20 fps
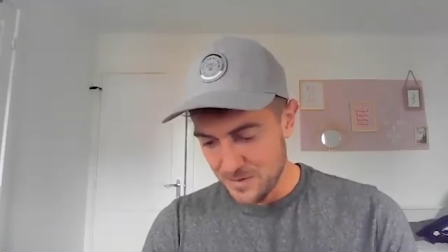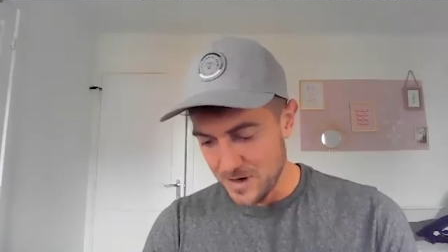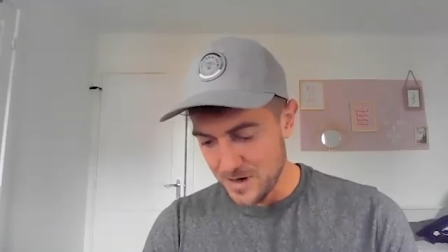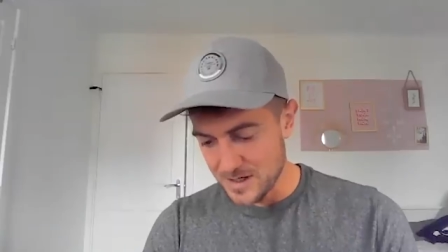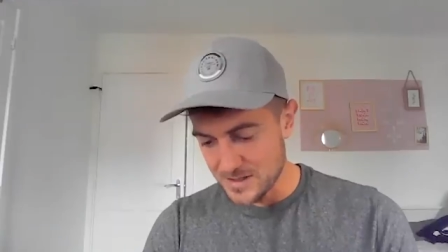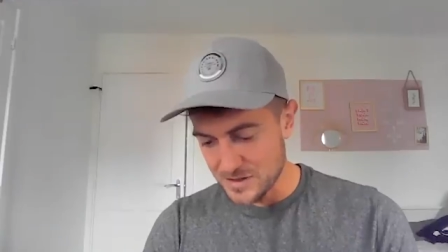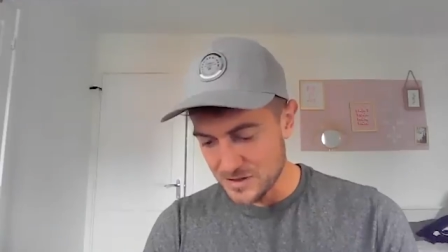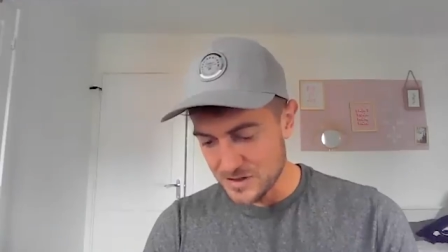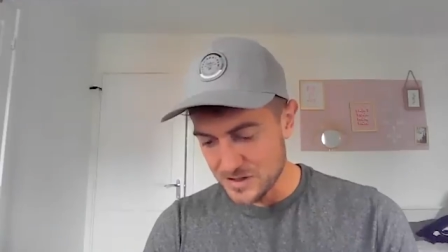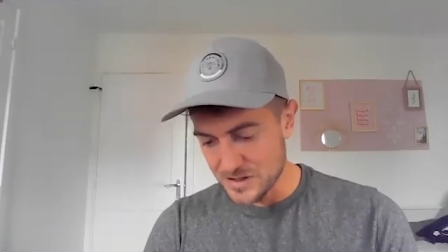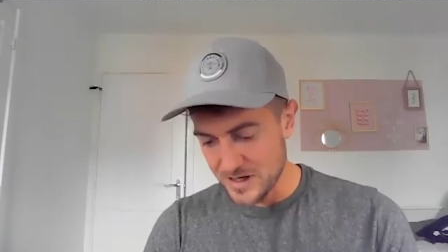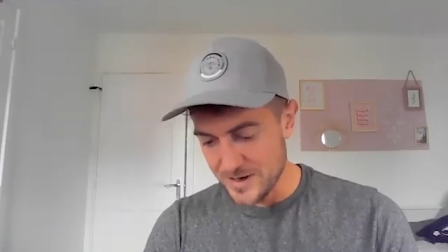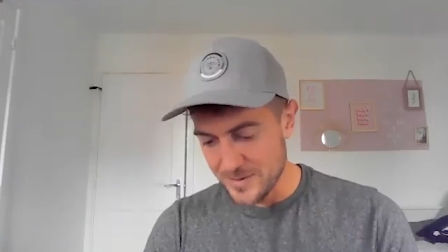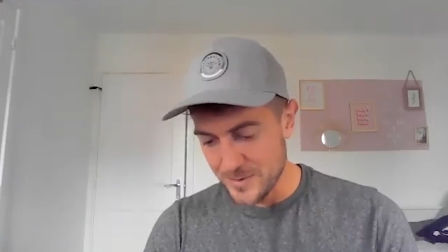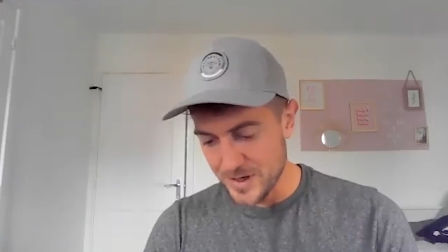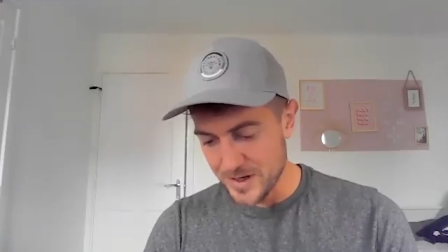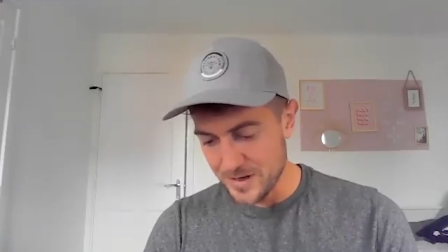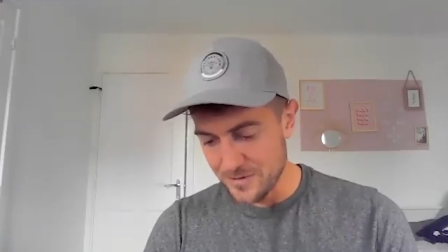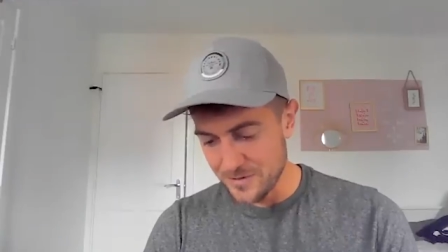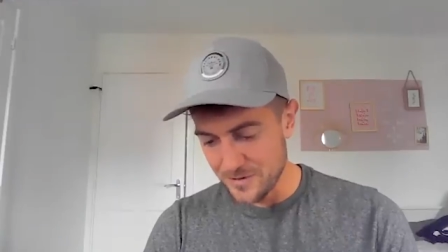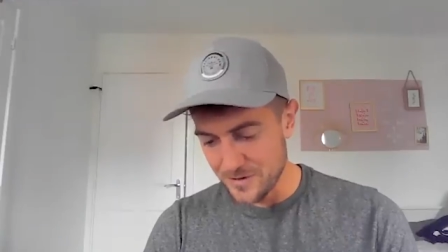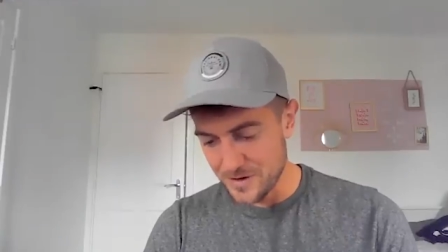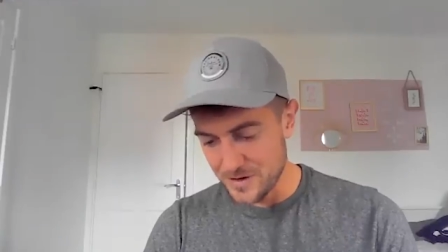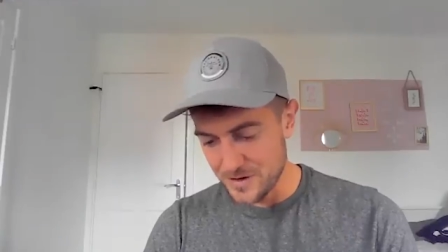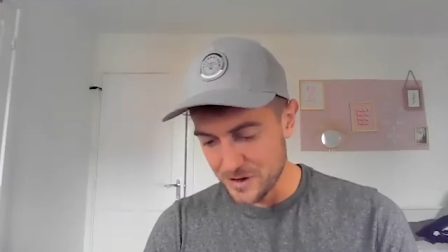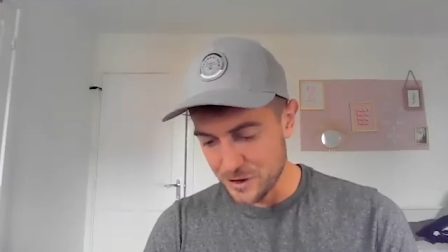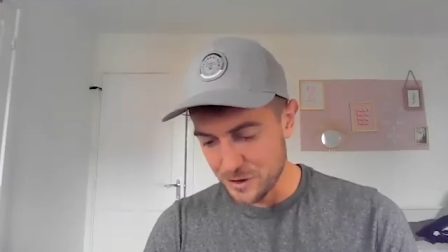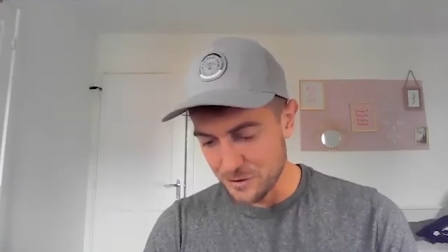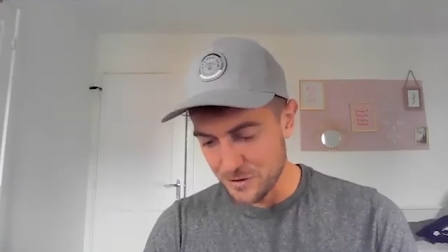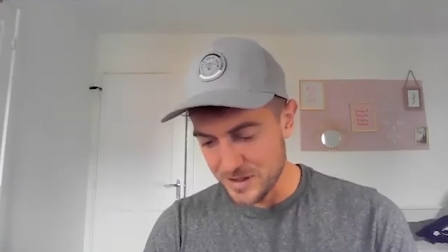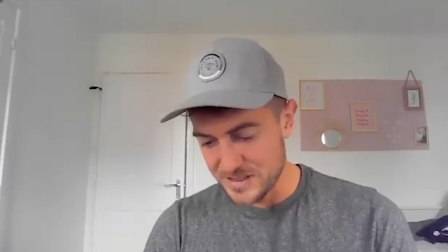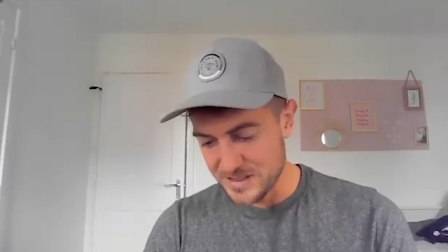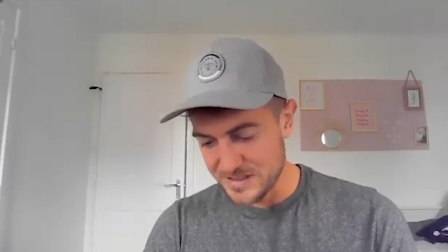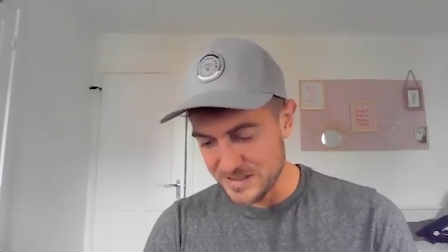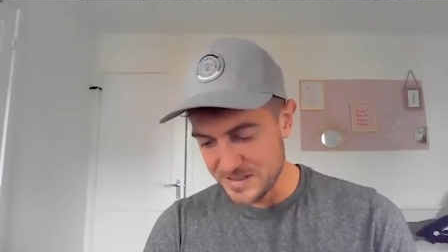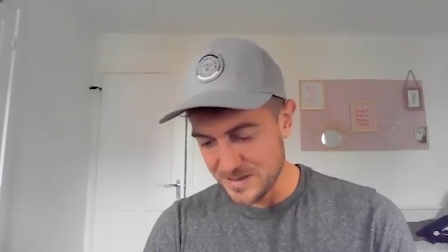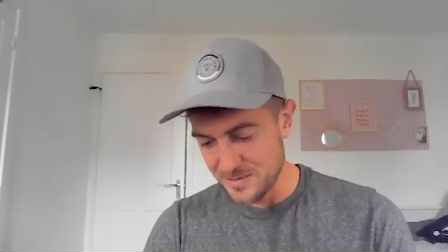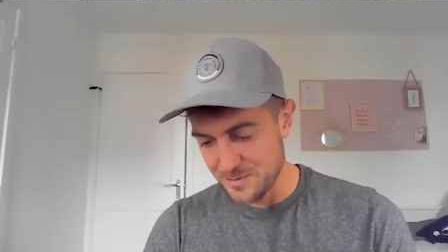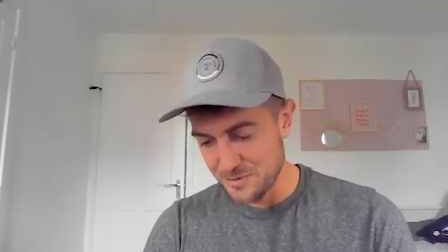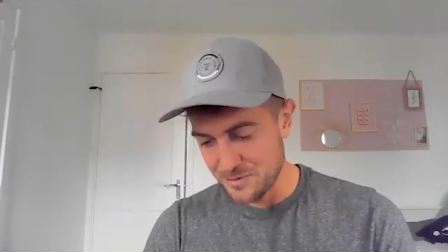Right, so starting with
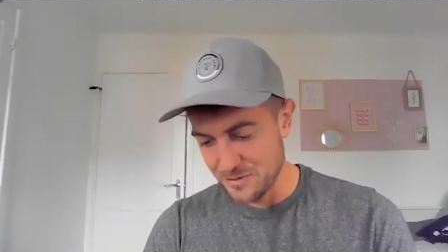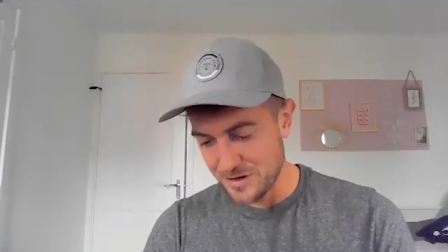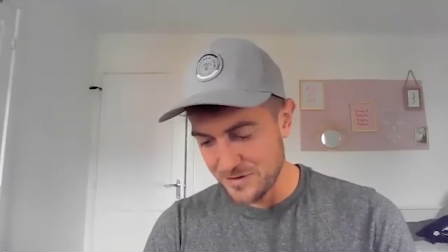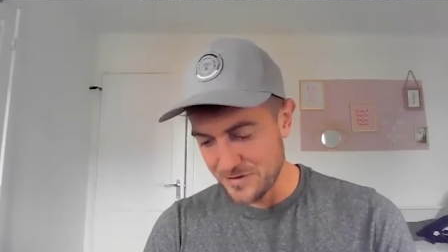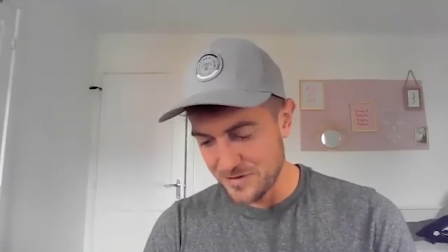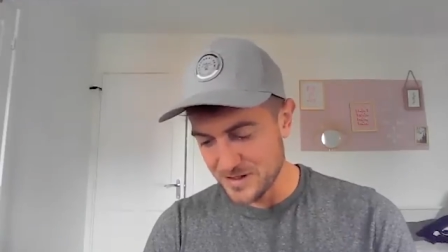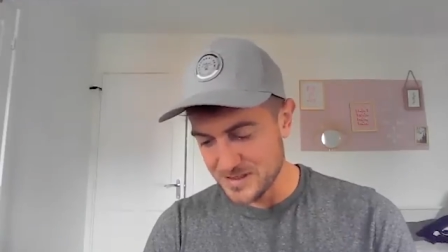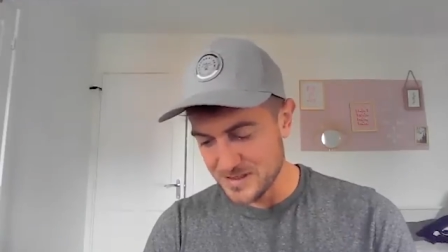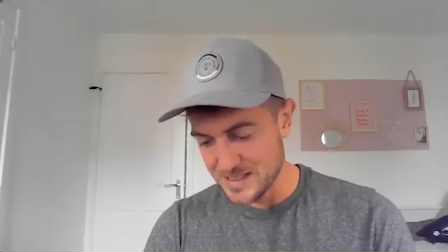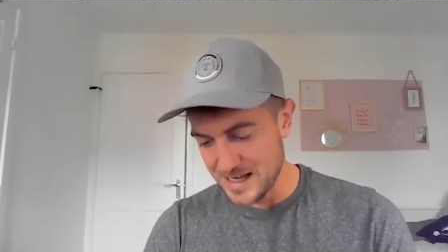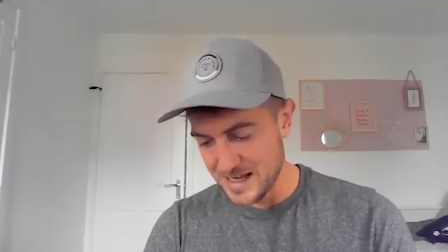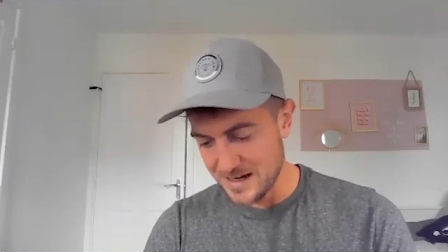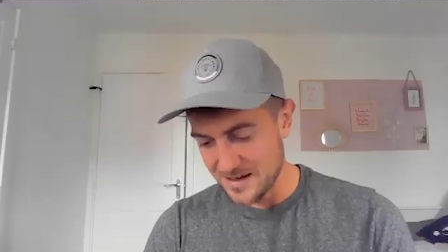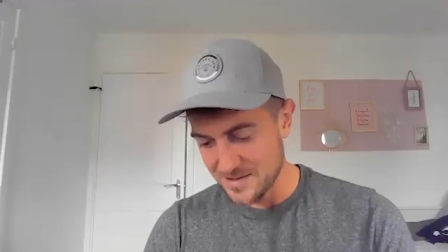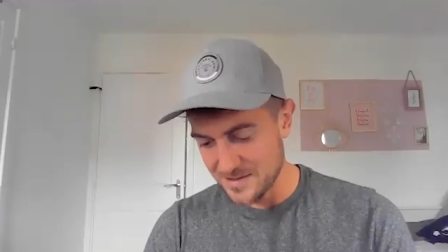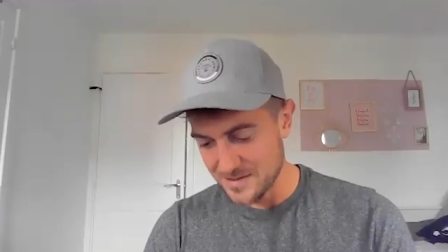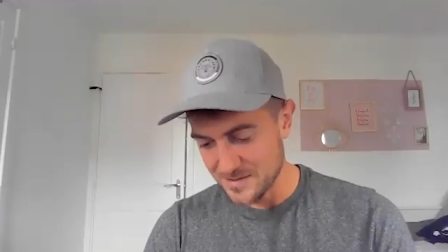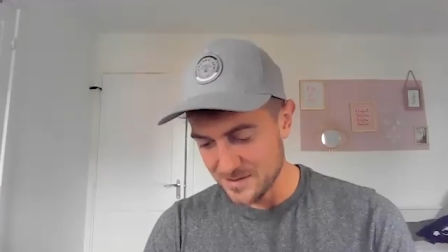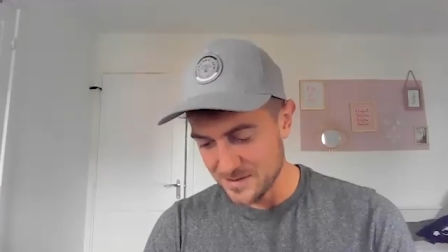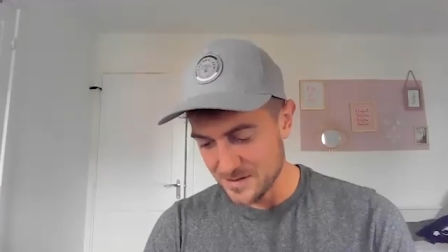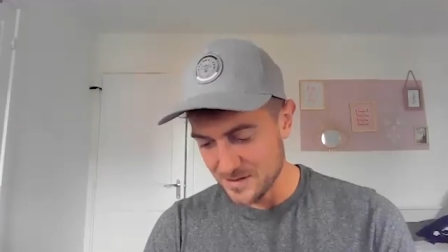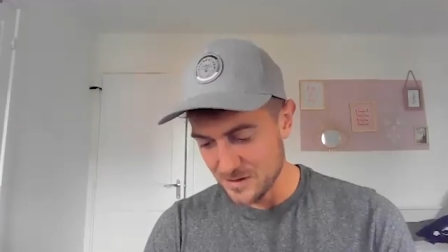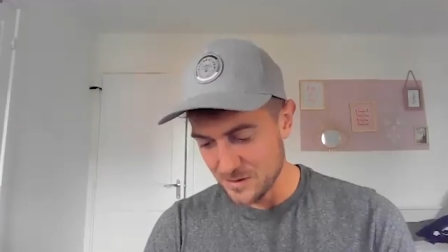Chris Privet at 10,